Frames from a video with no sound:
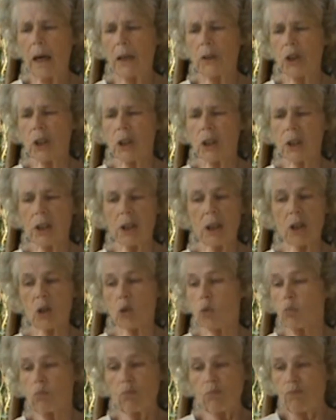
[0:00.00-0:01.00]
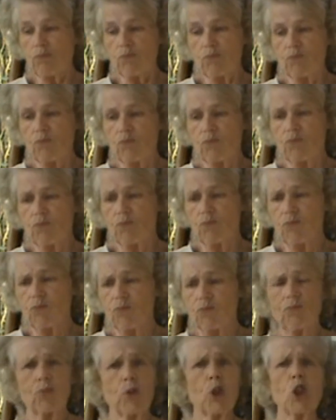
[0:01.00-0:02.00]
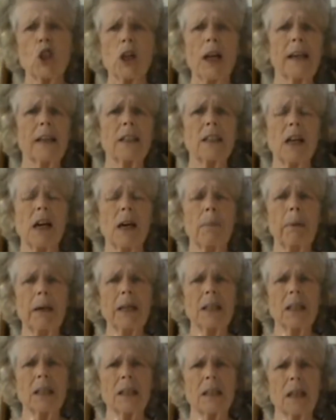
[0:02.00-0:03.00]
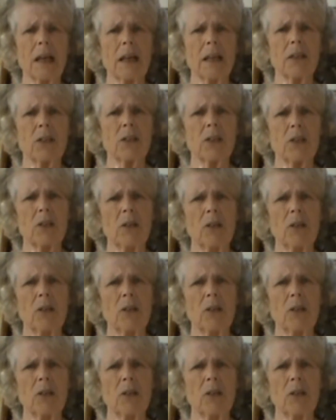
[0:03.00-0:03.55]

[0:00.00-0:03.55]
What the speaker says: and just says, just like a diabetic does,